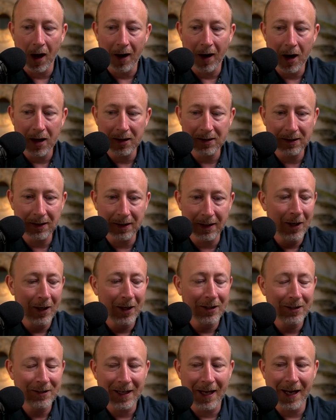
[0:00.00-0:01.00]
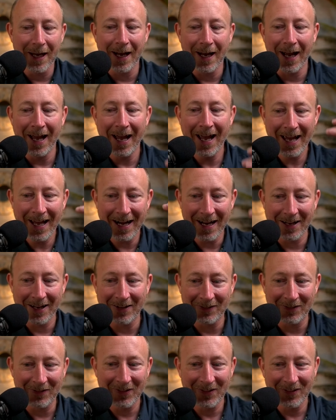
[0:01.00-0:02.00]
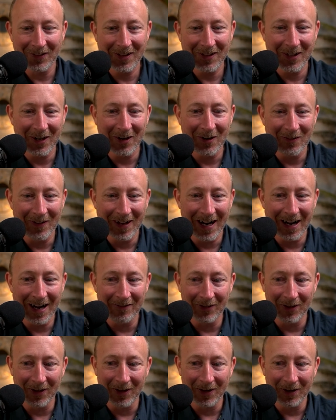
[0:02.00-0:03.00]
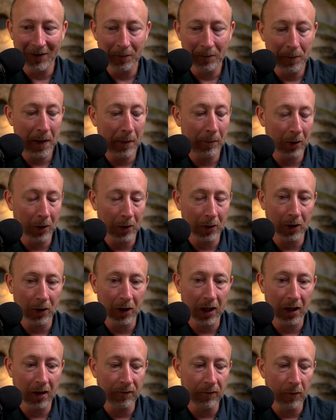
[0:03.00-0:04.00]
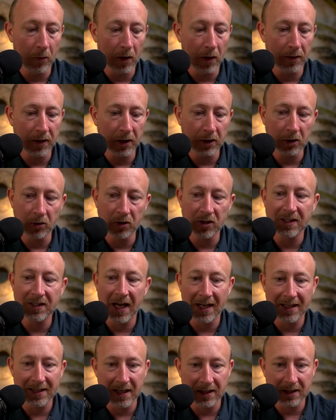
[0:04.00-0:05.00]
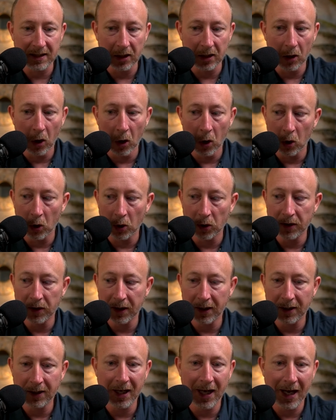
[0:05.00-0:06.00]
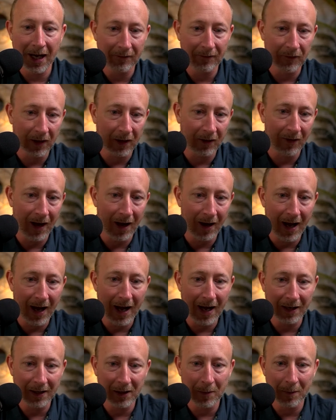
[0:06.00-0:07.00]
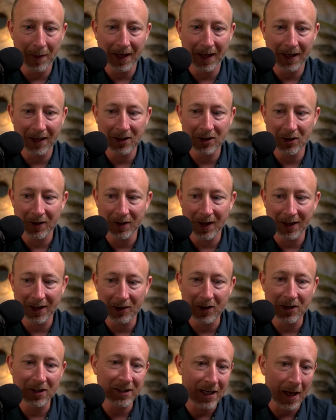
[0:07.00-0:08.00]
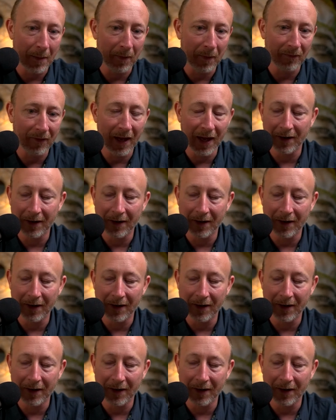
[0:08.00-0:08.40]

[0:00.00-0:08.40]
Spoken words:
constantly staying ahead of, whatever people are looking for, then your design is actually old, and you got to figure out how you're making sure that you're a step ahead